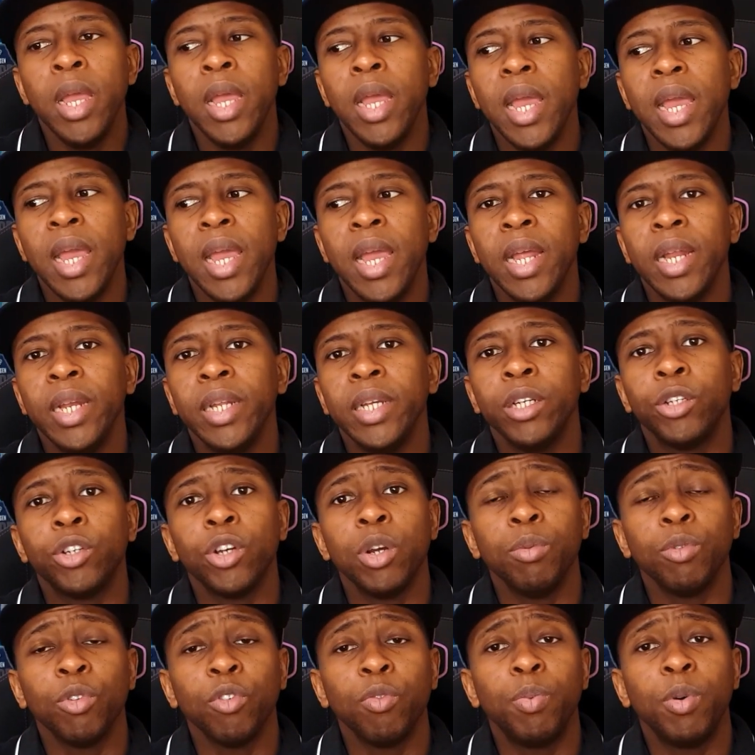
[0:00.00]
And in
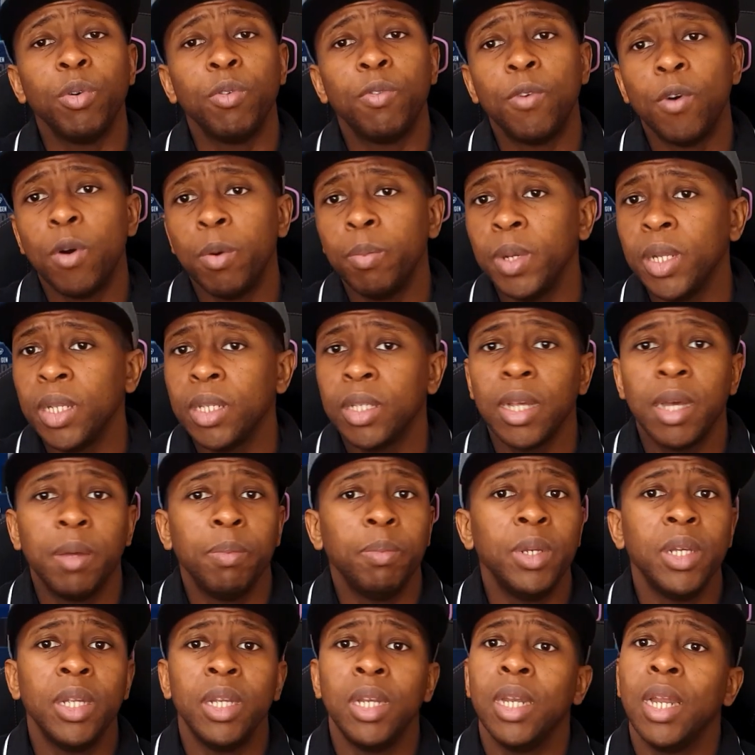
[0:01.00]
terms of performance, I
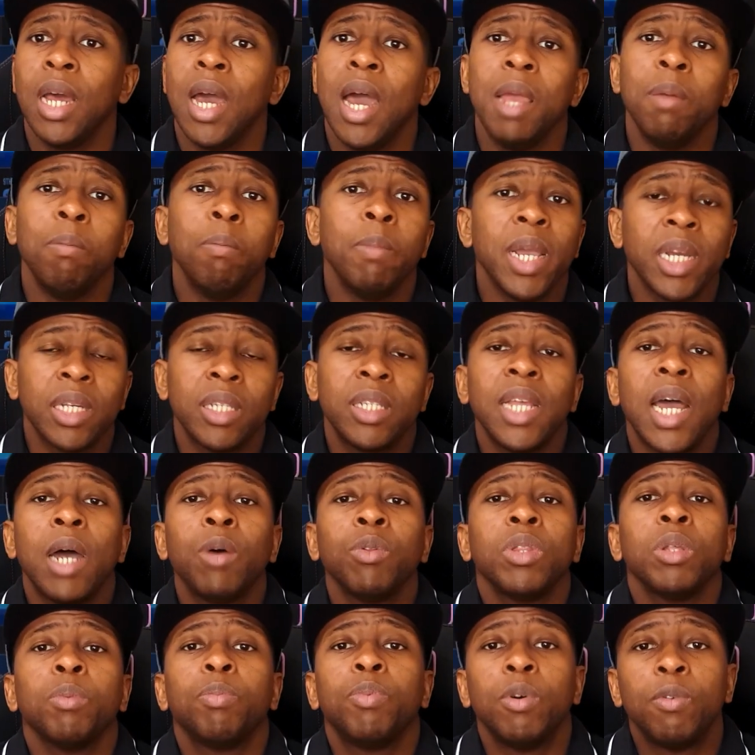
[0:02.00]
mean, I maxed
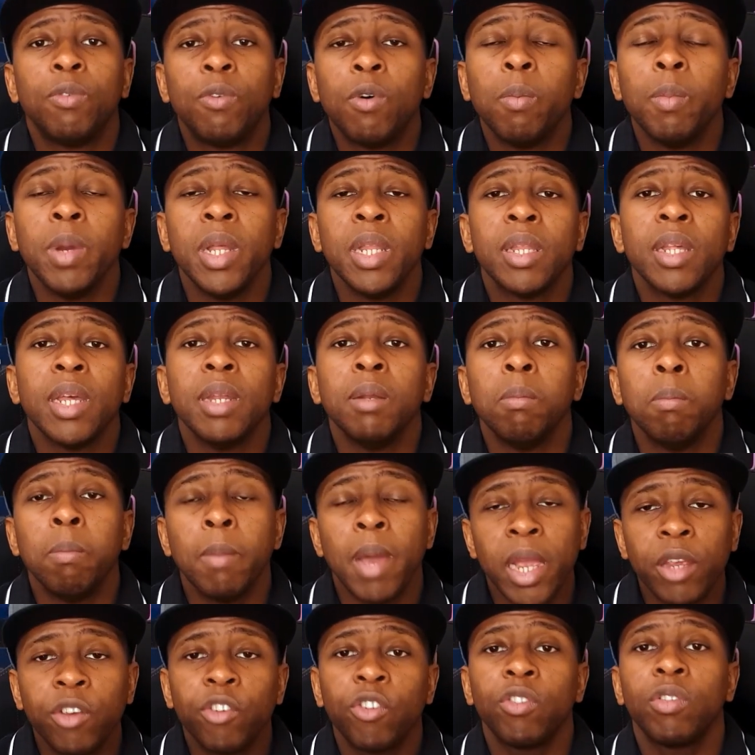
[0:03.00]
out the performance and
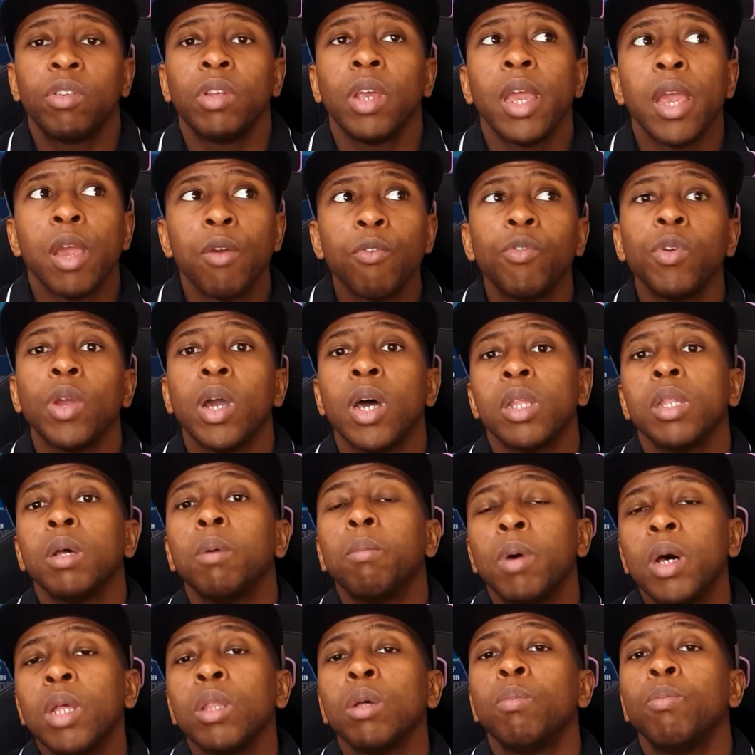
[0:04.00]
matched every other
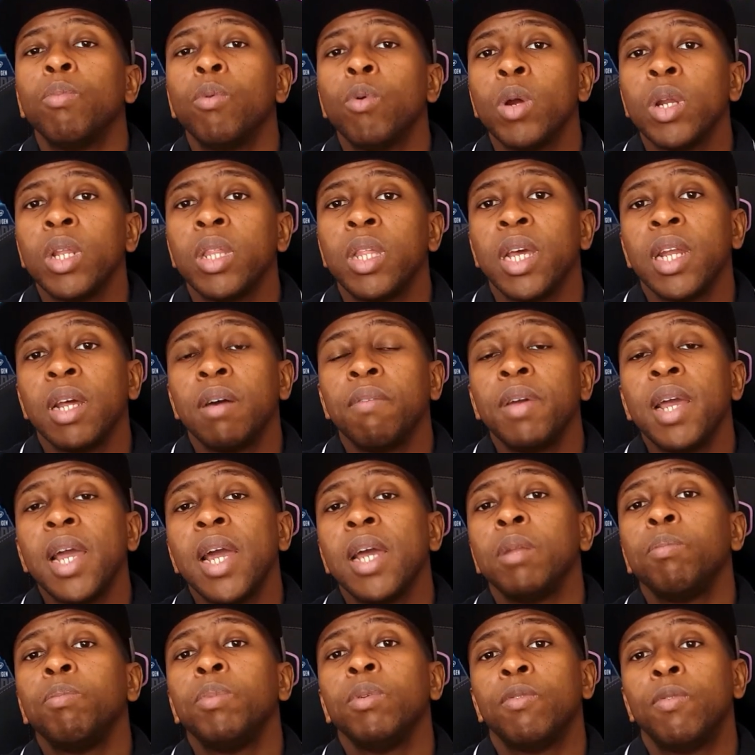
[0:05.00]
motherboard that I've
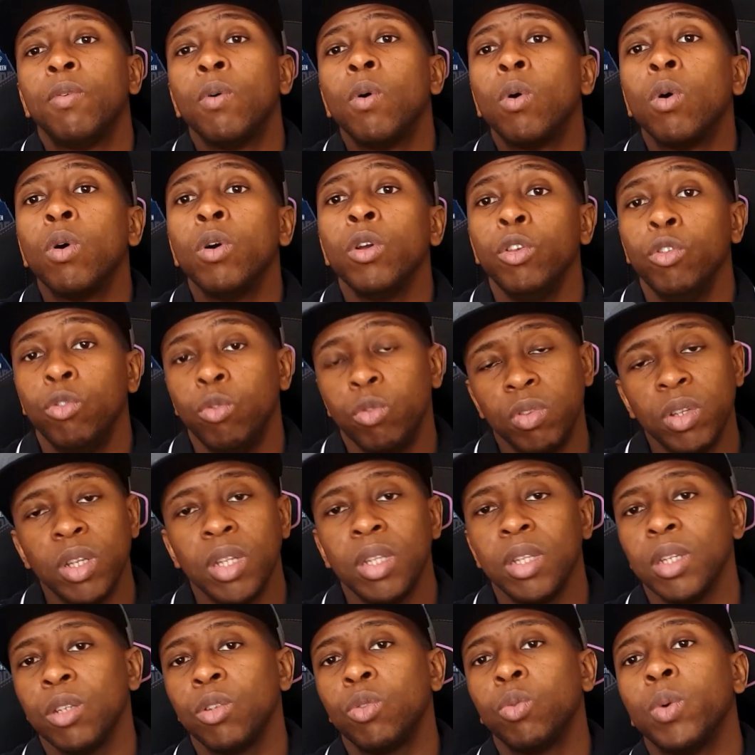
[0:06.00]
had before using
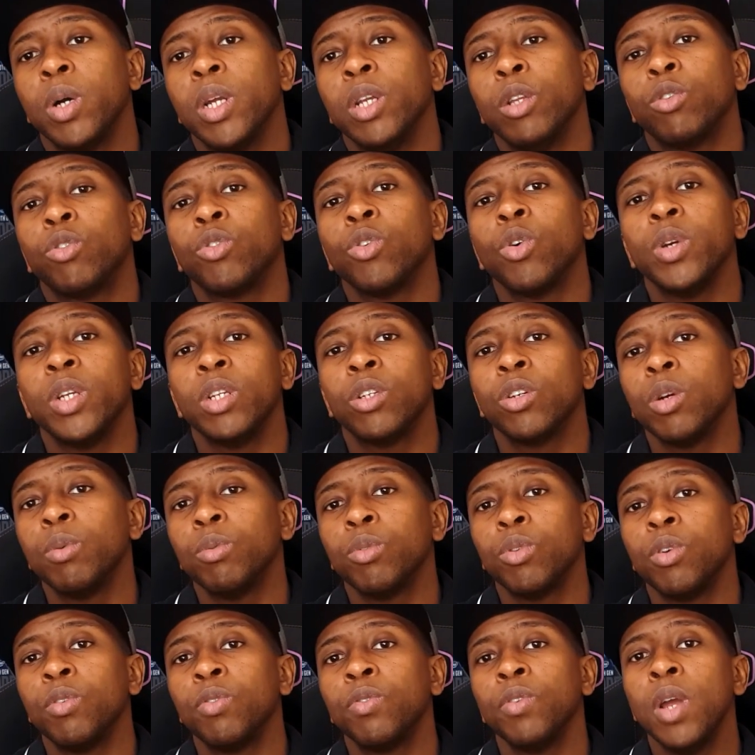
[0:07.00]
this one. So in terms
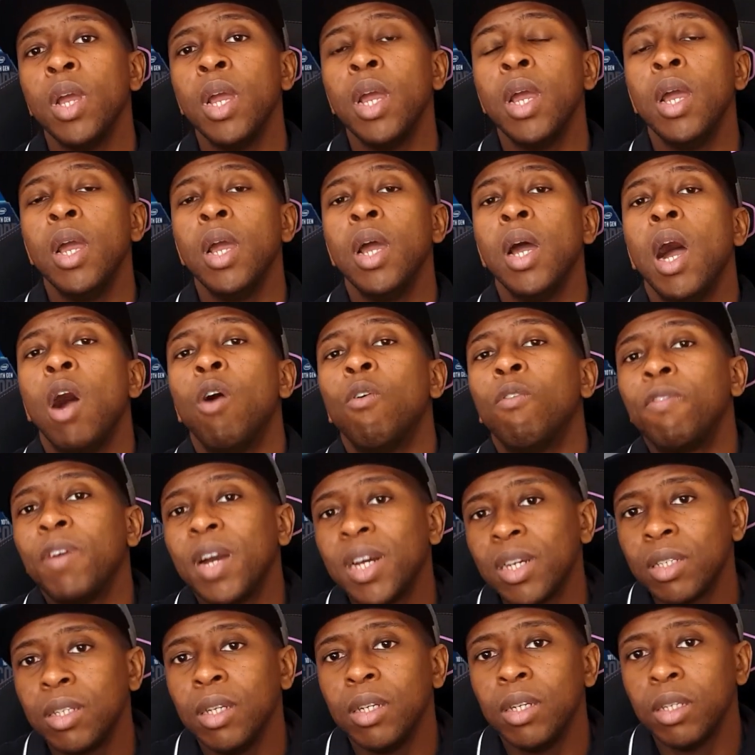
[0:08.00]
of how
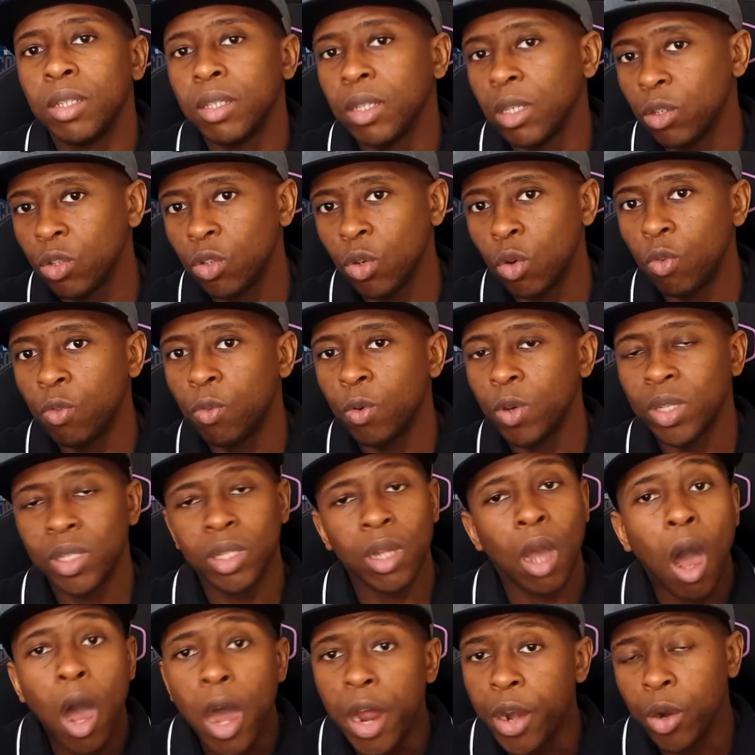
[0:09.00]
fast it is and so forth,
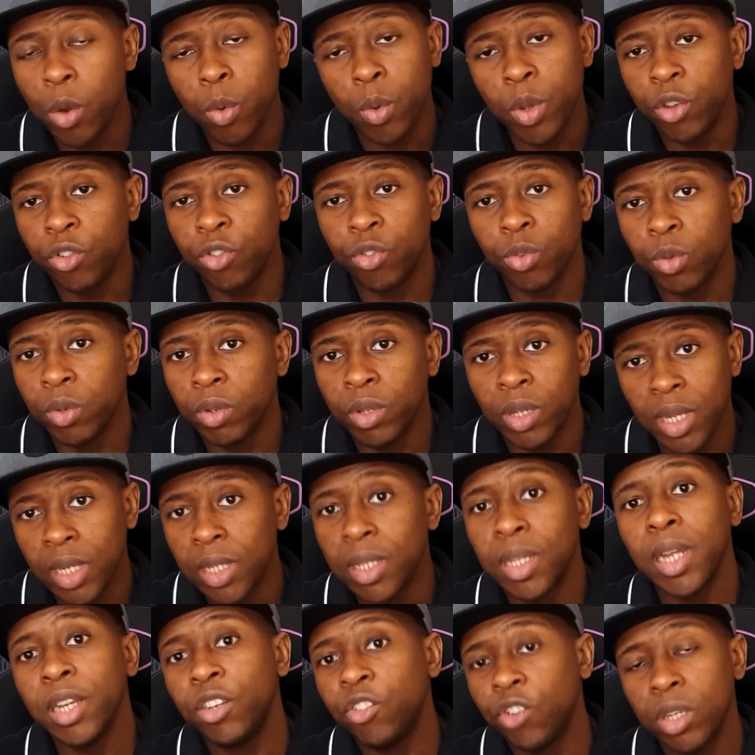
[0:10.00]
there are no issues.
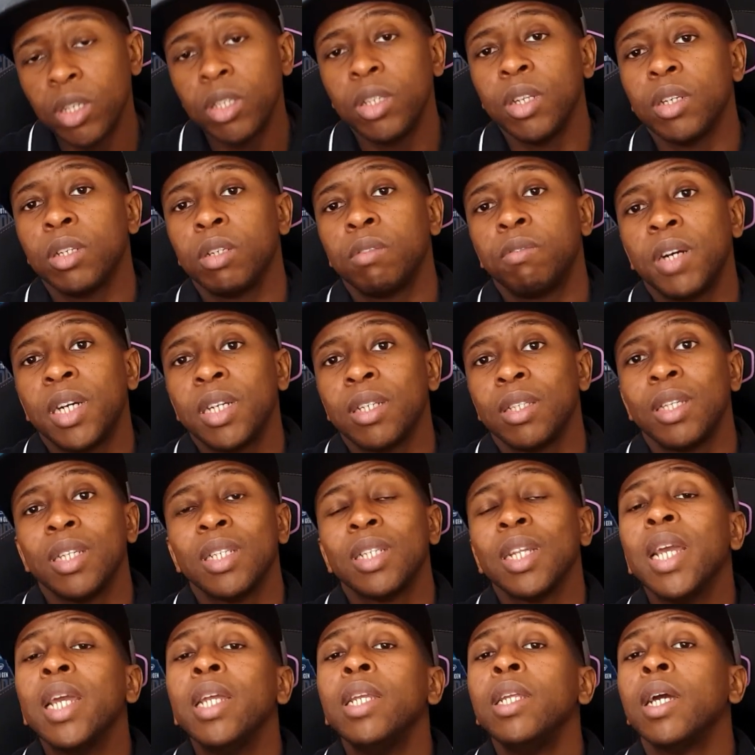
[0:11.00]
It's just as fast as
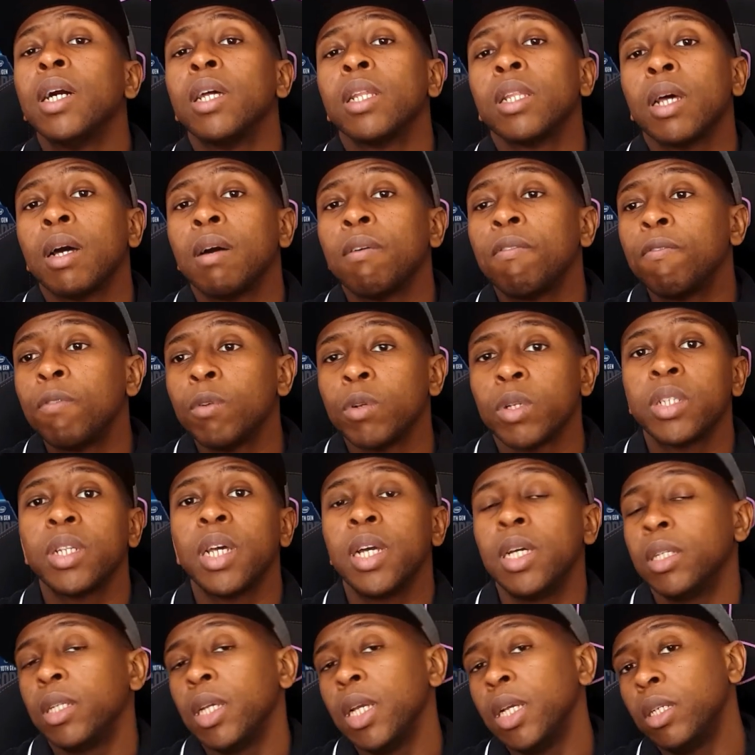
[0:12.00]
any other
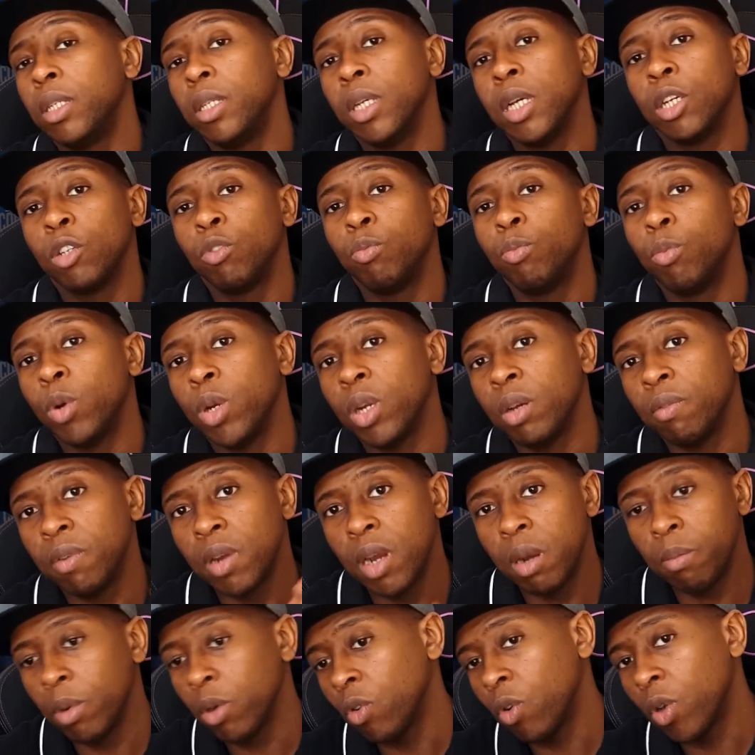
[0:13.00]
full-size ATX board I've
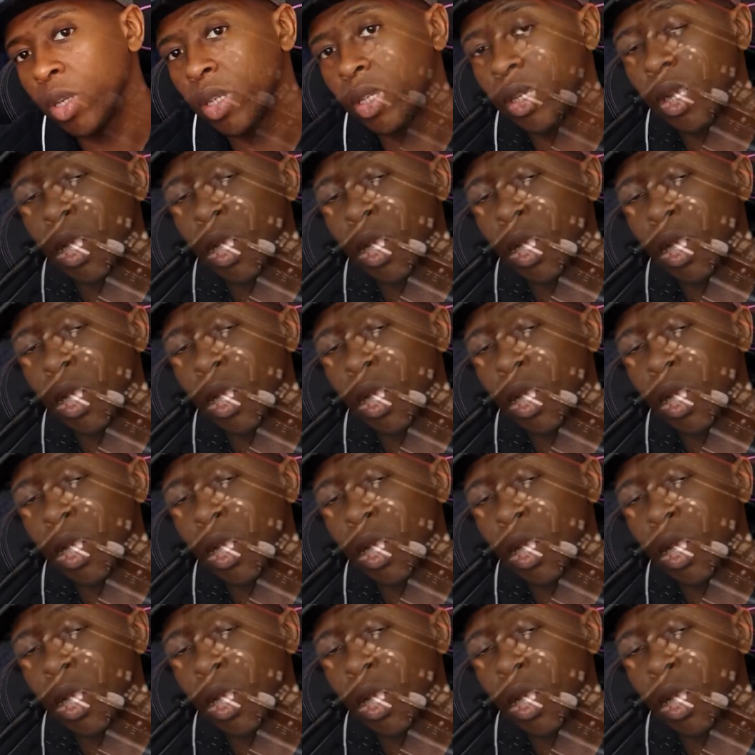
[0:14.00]
come across.